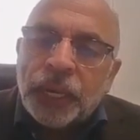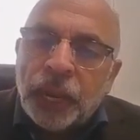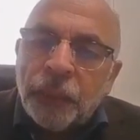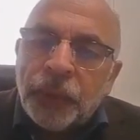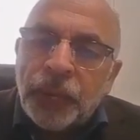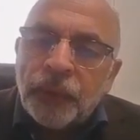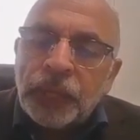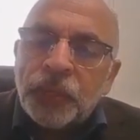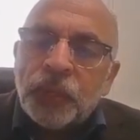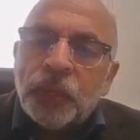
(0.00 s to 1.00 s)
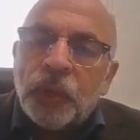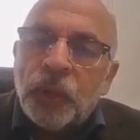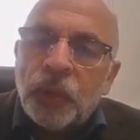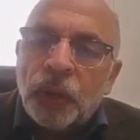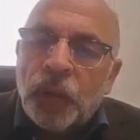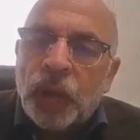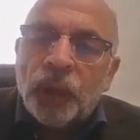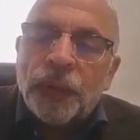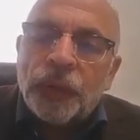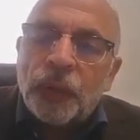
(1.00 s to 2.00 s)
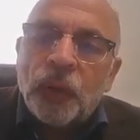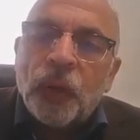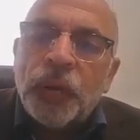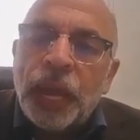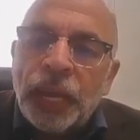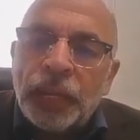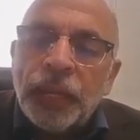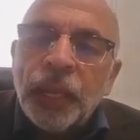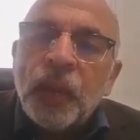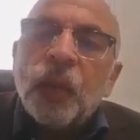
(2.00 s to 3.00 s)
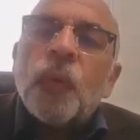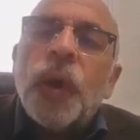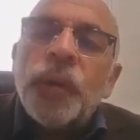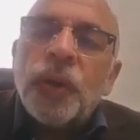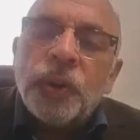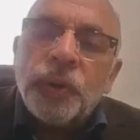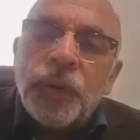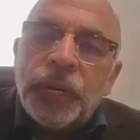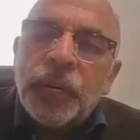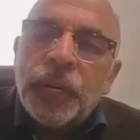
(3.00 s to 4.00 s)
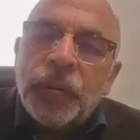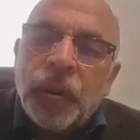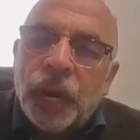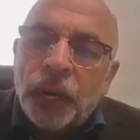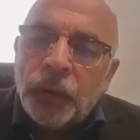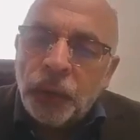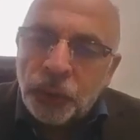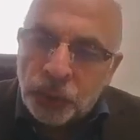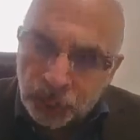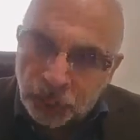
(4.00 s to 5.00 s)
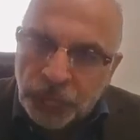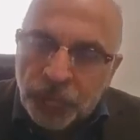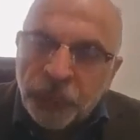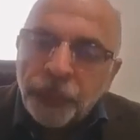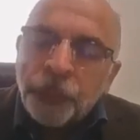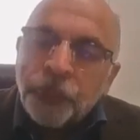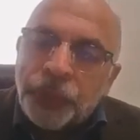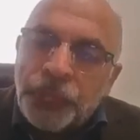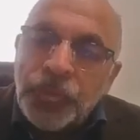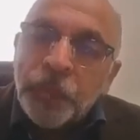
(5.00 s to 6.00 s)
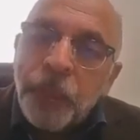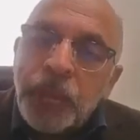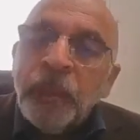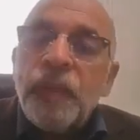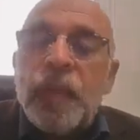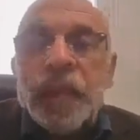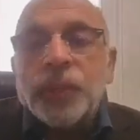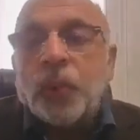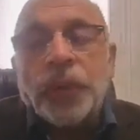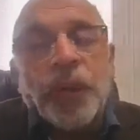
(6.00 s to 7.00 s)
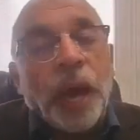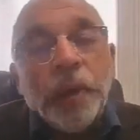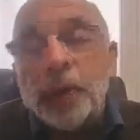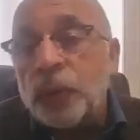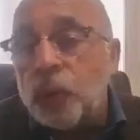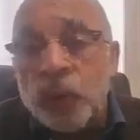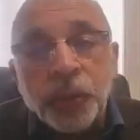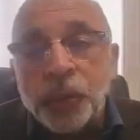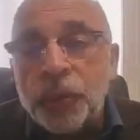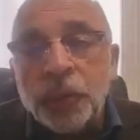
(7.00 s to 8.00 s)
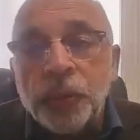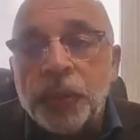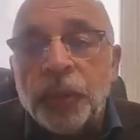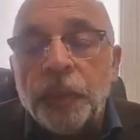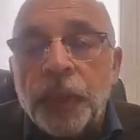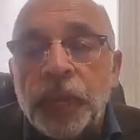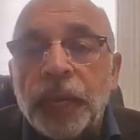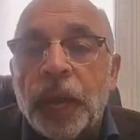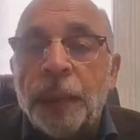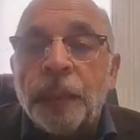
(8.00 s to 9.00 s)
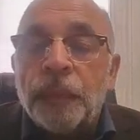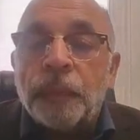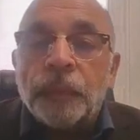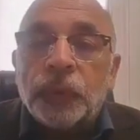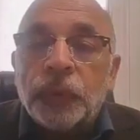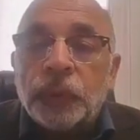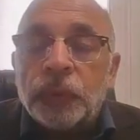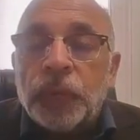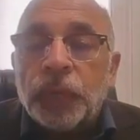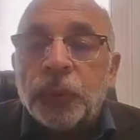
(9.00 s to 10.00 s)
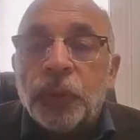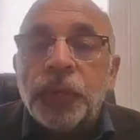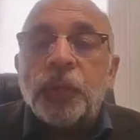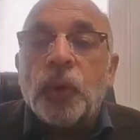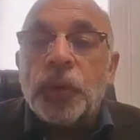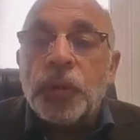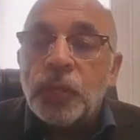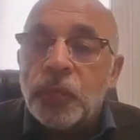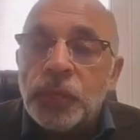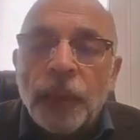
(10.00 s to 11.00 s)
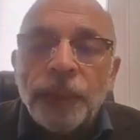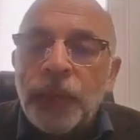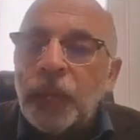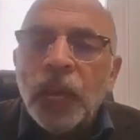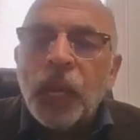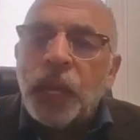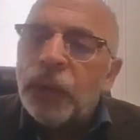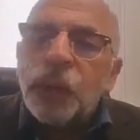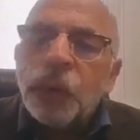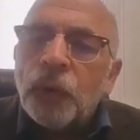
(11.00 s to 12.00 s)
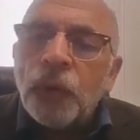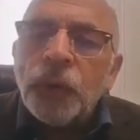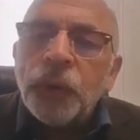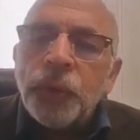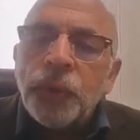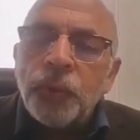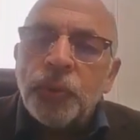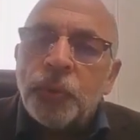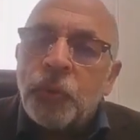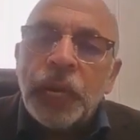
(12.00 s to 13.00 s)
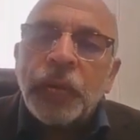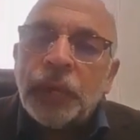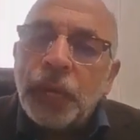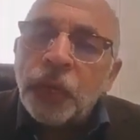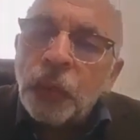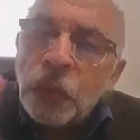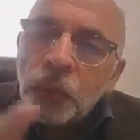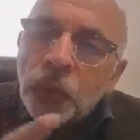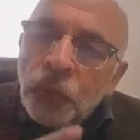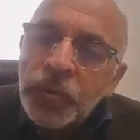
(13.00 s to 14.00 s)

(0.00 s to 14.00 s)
can give us our long health, why not we do that? Then many will ask, okay, I don't want to use milk, I'm lactose intolerance or something. If you don't want to use milk, then don't go